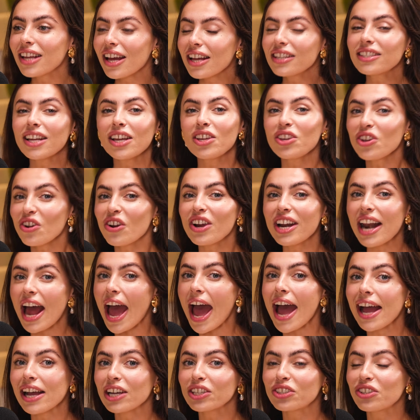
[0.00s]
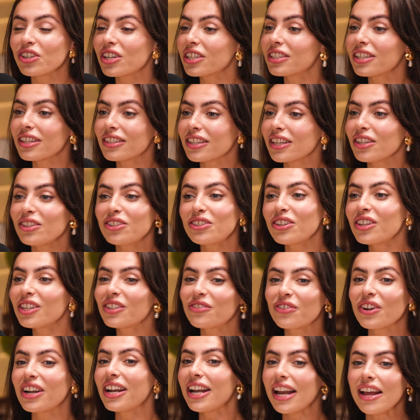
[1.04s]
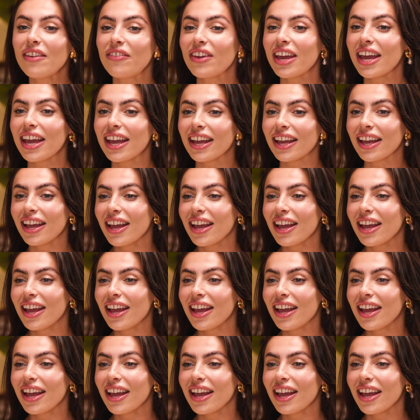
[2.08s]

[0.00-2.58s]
I was like, you're an actress. I was like, you do this for a living.